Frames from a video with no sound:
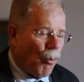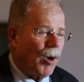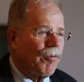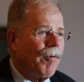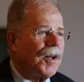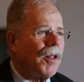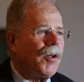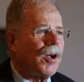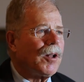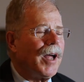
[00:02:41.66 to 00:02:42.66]
What funded
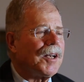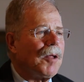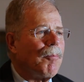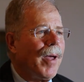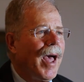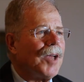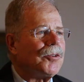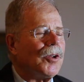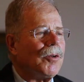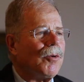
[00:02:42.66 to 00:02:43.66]
their collecting
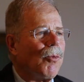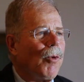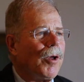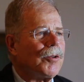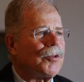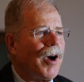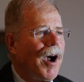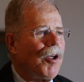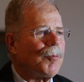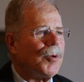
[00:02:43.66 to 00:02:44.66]
passion was
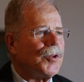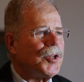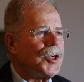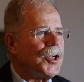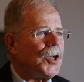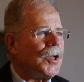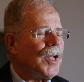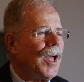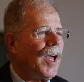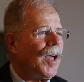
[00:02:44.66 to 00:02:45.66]
Charles' position
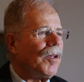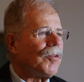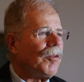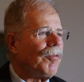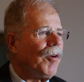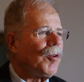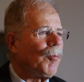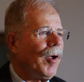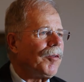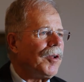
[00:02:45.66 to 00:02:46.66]
as the first
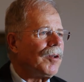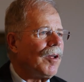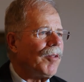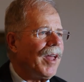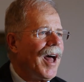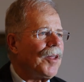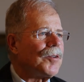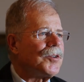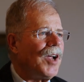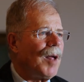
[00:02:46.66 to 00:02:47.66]
president of the Allis
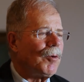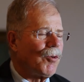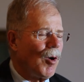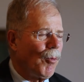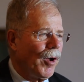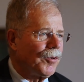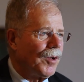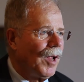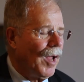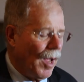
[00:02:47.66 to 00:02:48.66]
Chalmers Corporation,
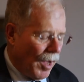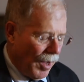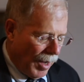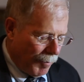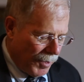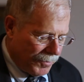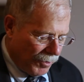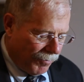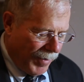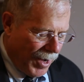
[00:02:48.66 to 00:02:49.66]
a business
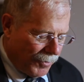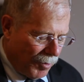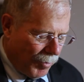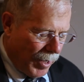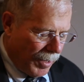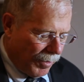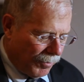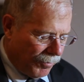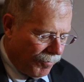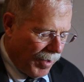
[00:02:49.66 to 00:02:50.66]
founded by his
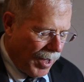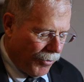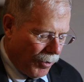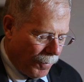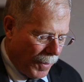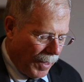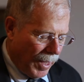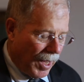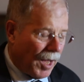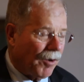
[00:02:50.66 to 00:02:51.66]
father
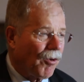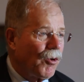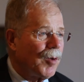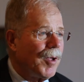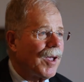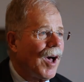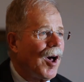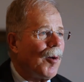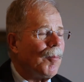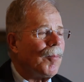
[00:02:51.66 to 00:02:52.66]
and grew to
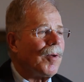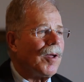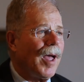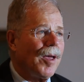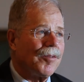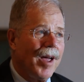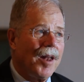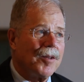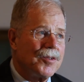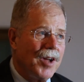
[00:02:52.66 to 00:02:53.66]
become, as
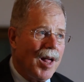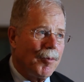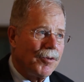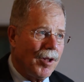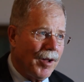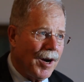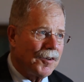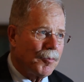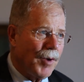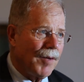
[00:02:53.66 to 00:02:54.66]
Allis Chalmers, the
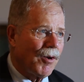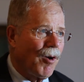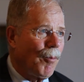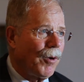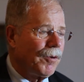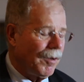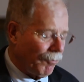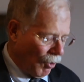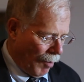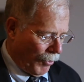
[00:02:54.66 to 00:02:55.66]
largest private
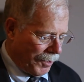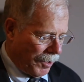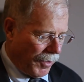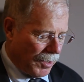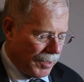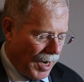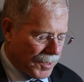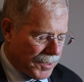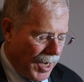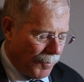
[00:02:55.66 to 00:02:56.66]
corporation in the entire
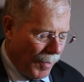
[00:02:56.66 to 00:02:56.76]
state,